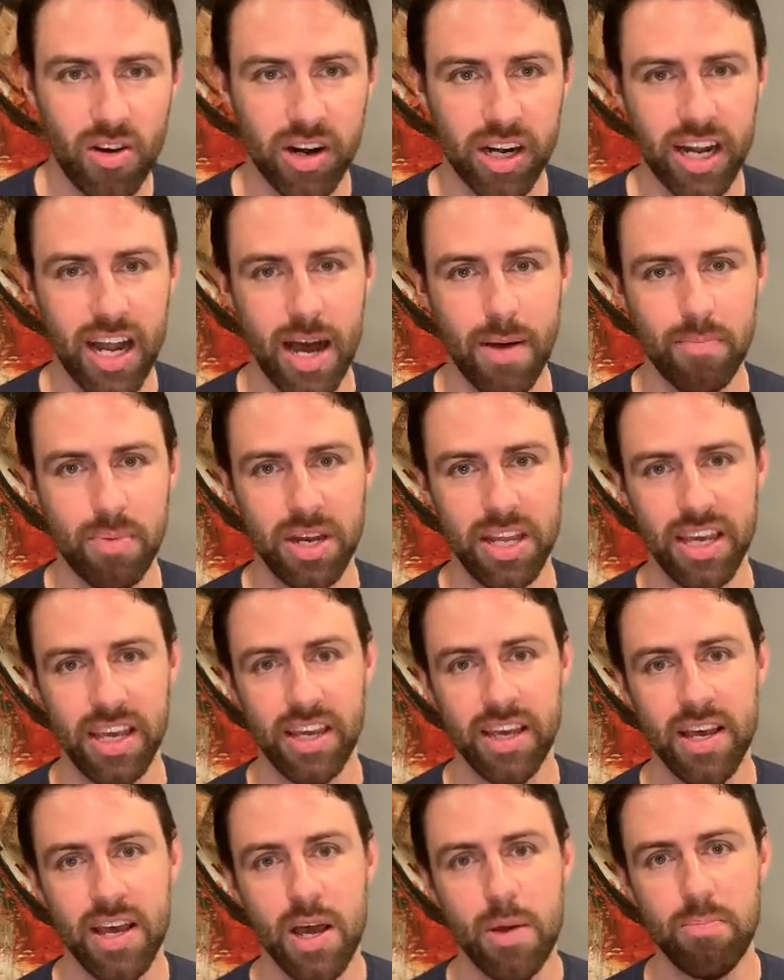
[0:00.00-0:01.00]

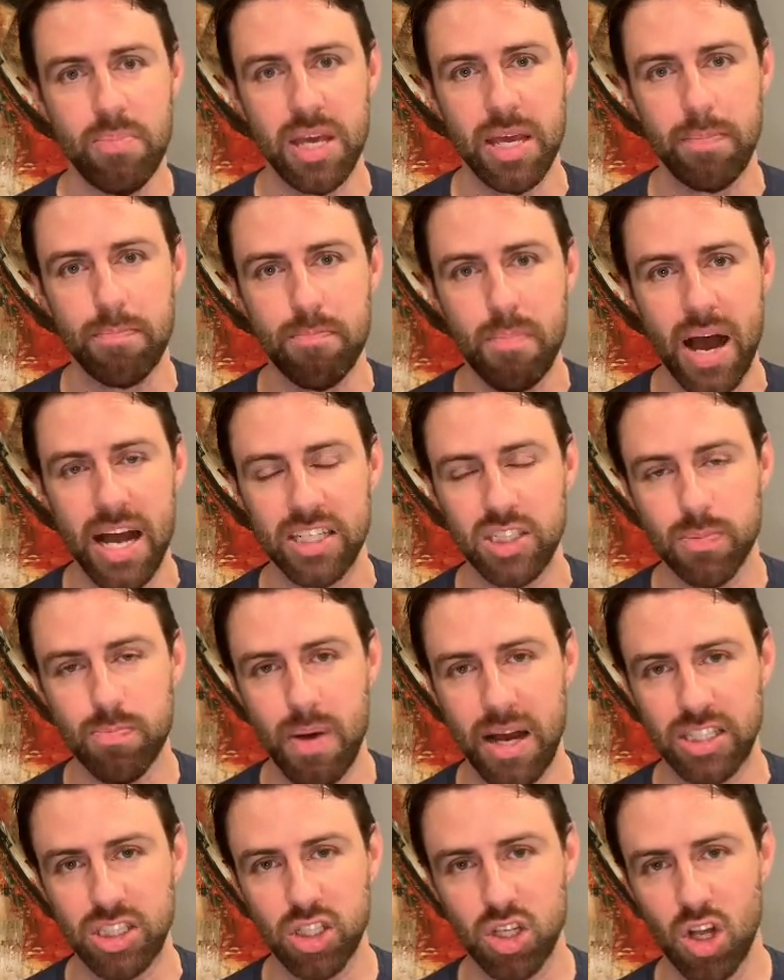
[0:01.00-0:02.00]
company being much,
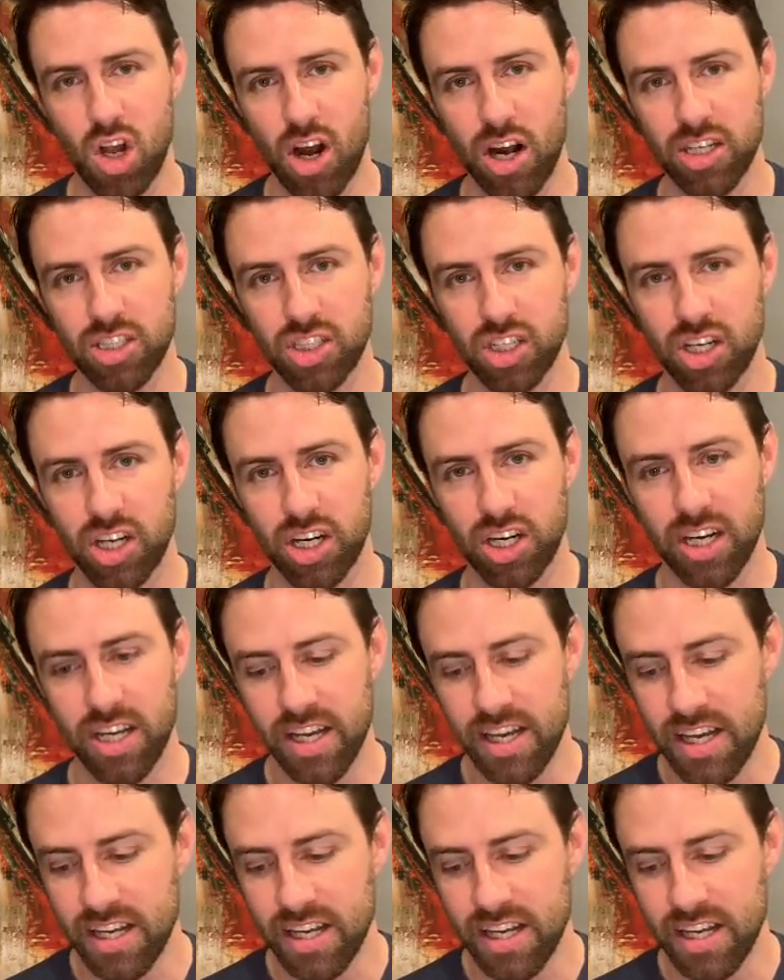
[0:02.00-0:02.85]
much larger